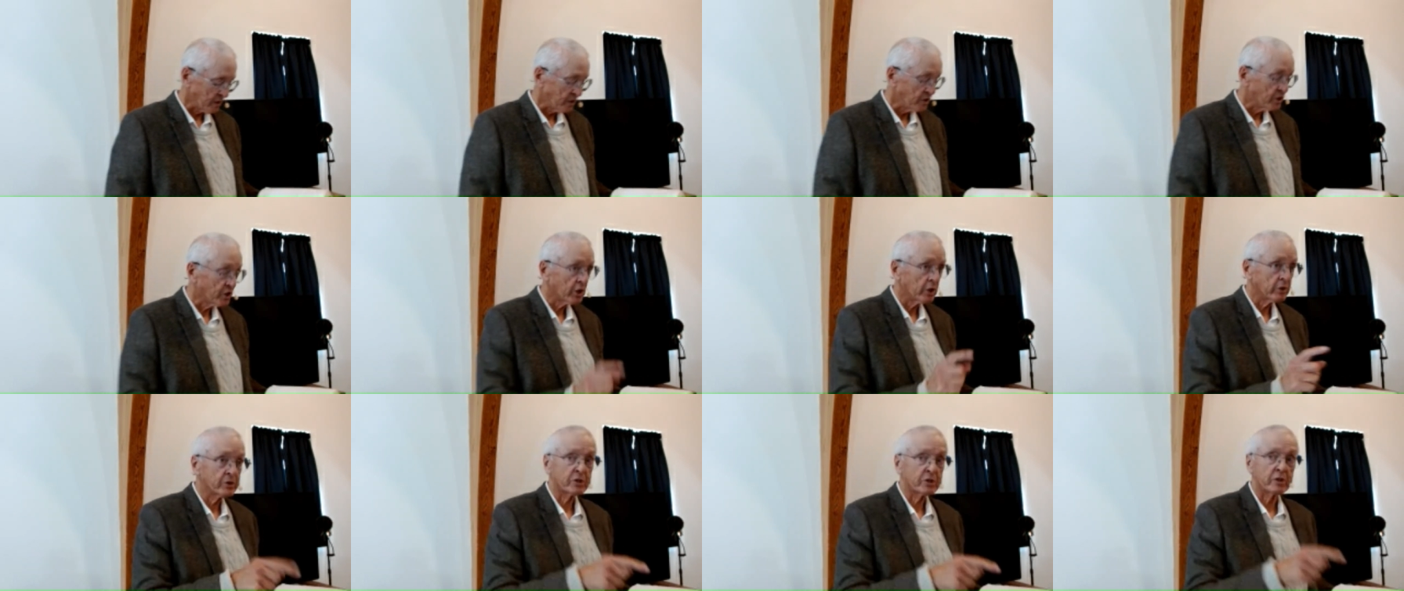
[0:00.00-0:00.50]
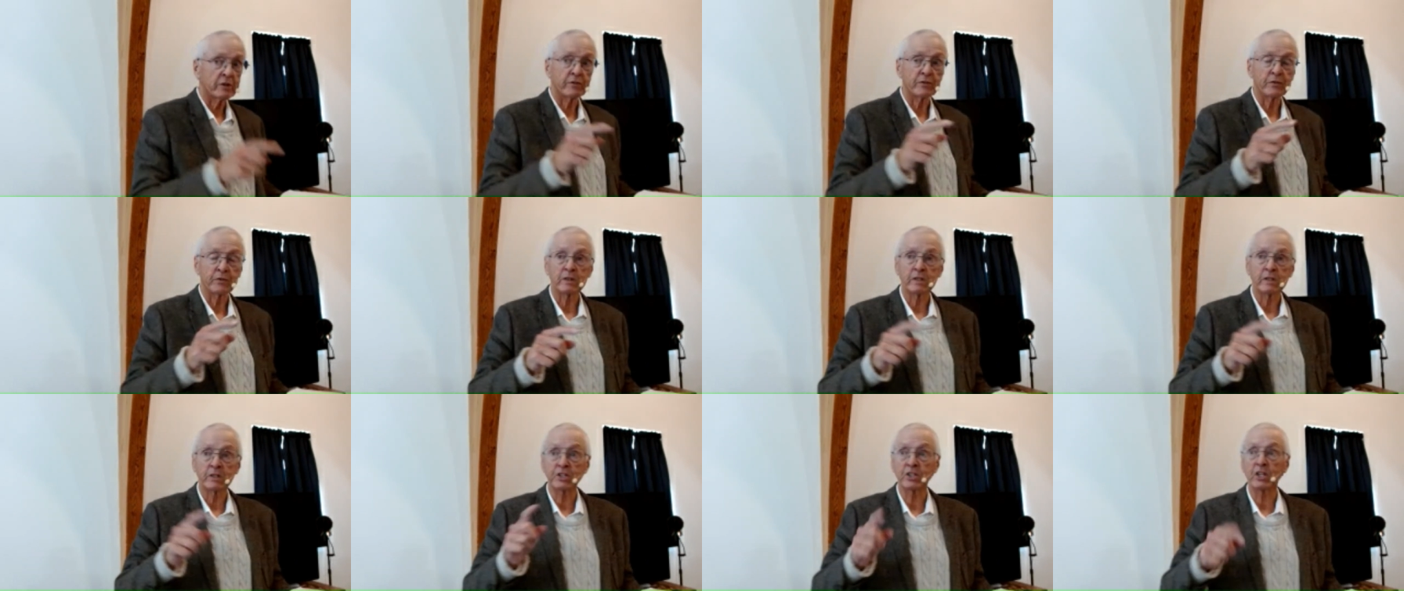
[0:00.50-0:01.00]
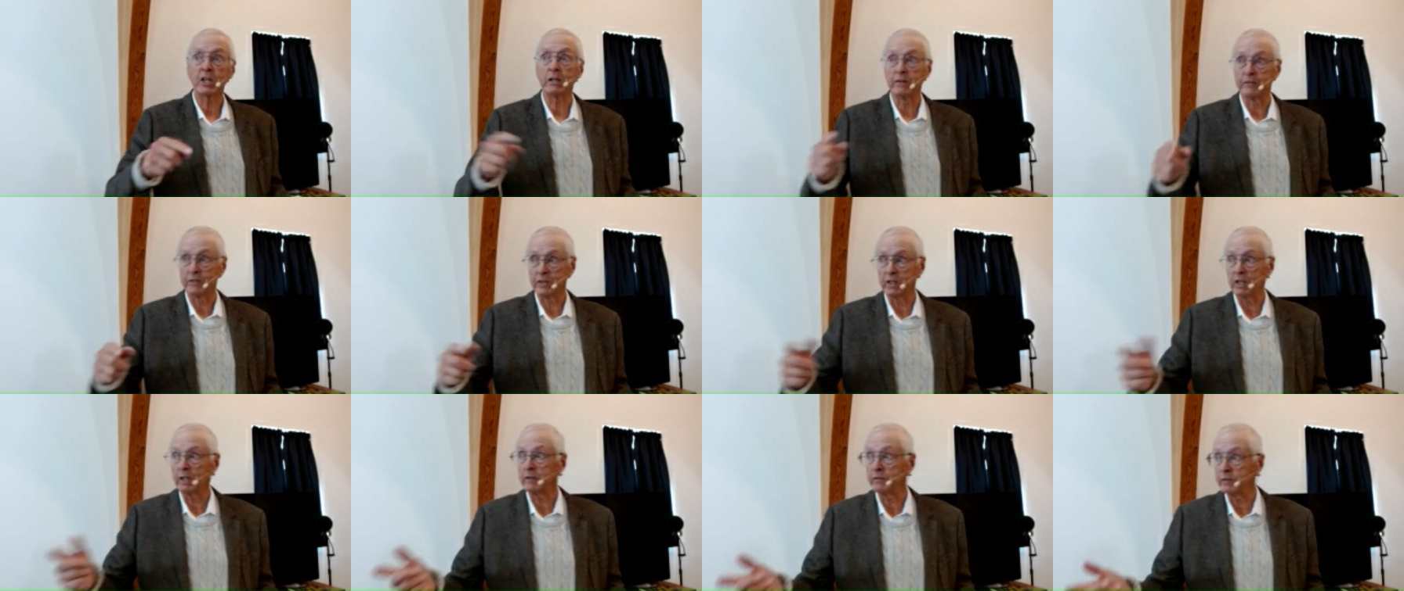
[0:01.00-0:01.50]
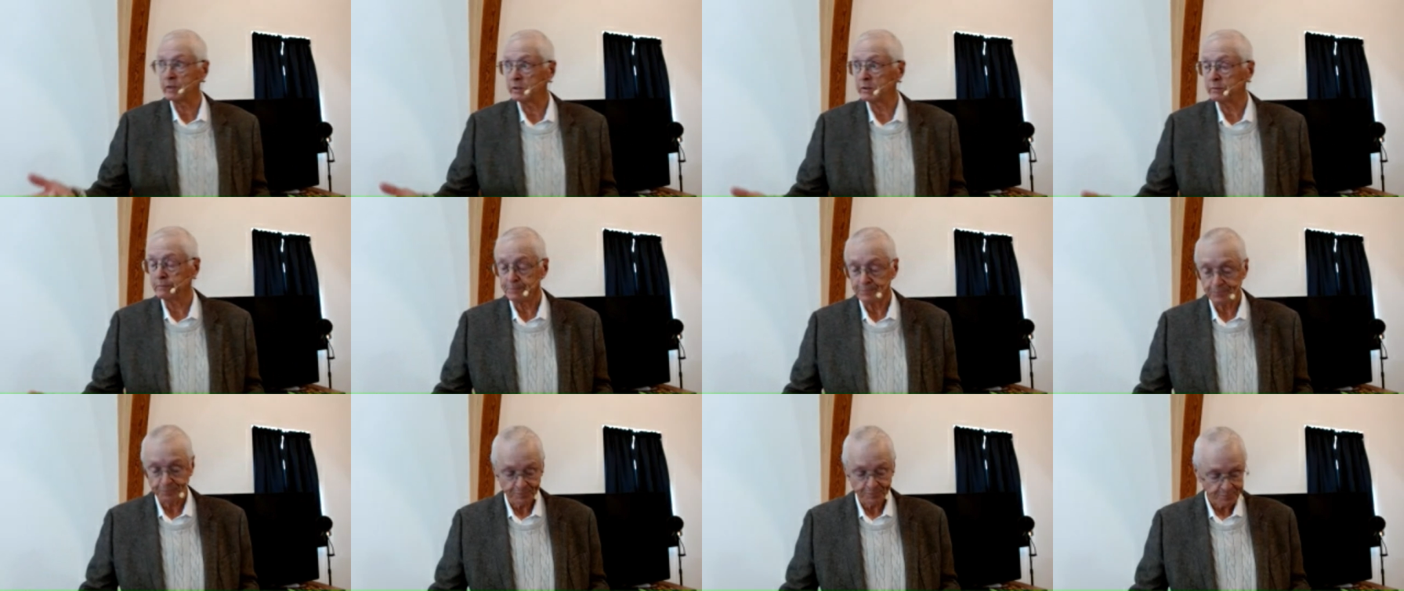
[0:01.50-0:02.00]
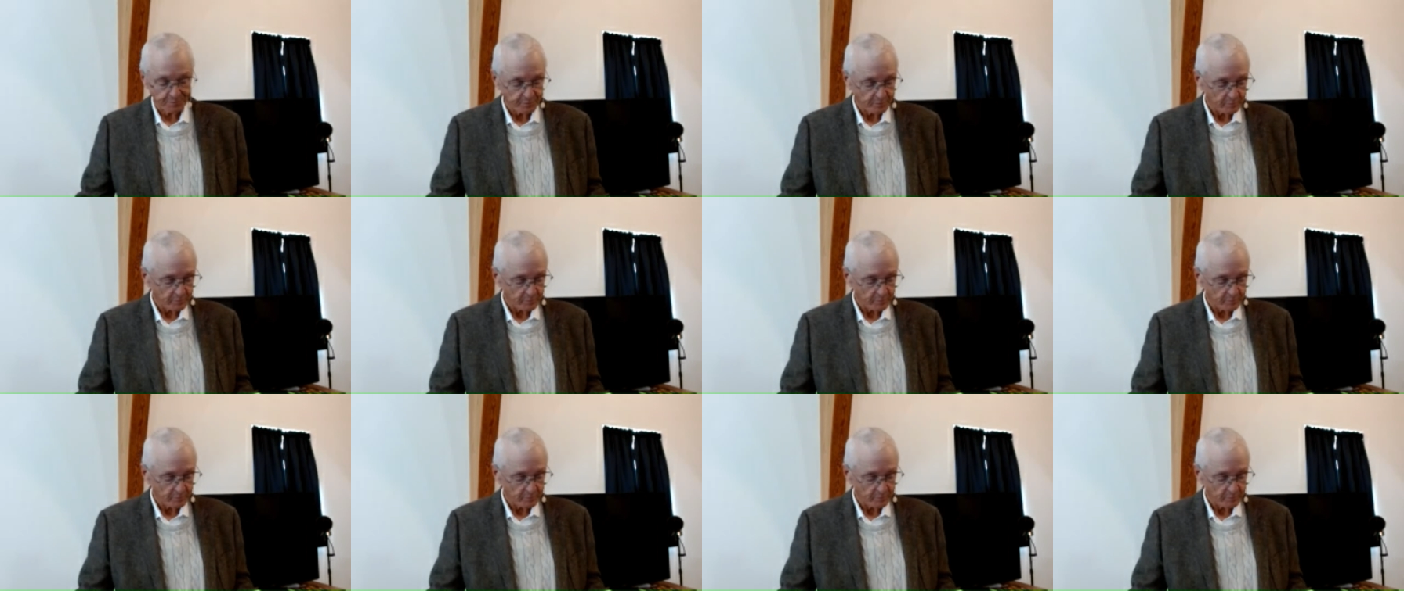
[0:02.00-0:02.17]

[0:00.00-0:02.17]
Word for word: Joseph, son of David,